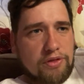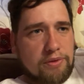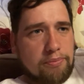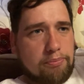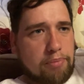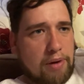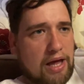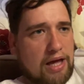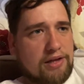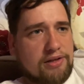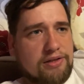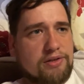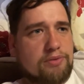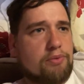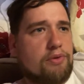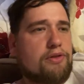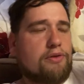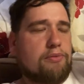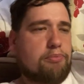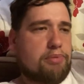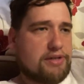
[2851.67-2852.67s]
plants,
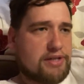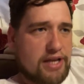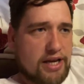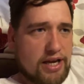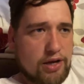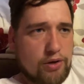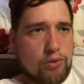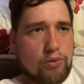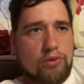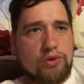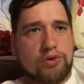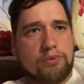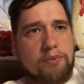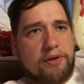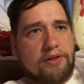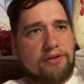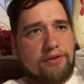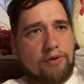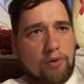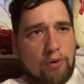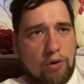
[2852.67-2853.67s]
with the potatoes,
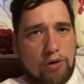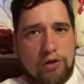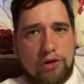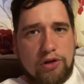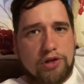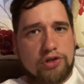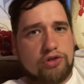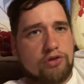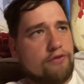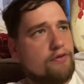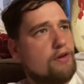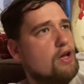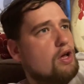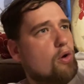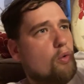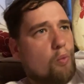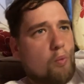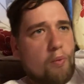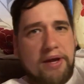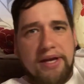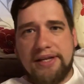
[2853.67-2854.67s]
with all of that stuff,
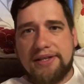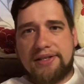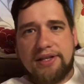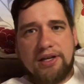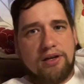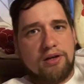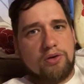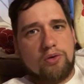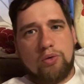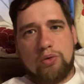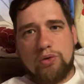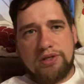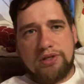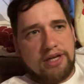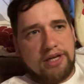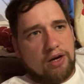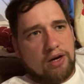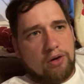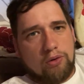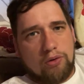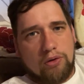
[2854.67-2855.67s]
wait until it goes
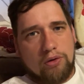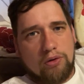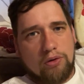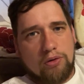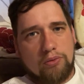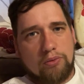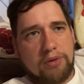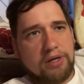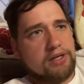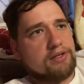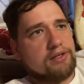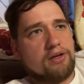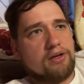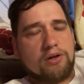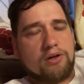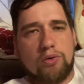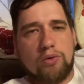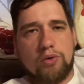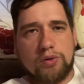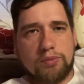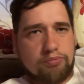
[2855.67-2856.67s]
yellow. Wait until it
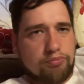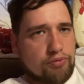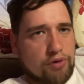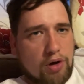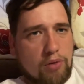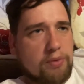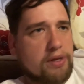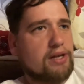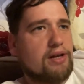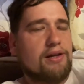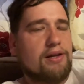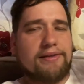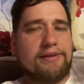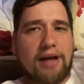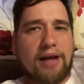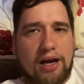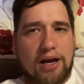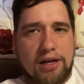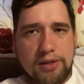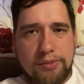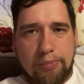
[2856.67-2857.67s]
goes brown. Wait until it
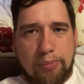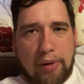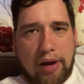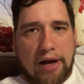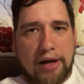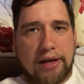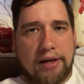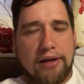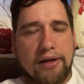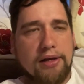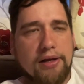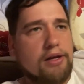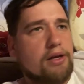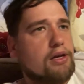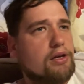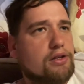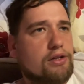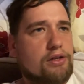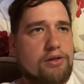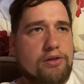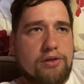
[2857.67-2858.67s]
dies back.
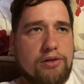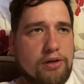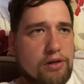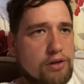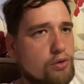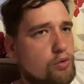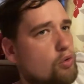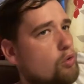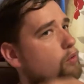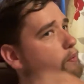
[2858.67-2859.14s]
You'll know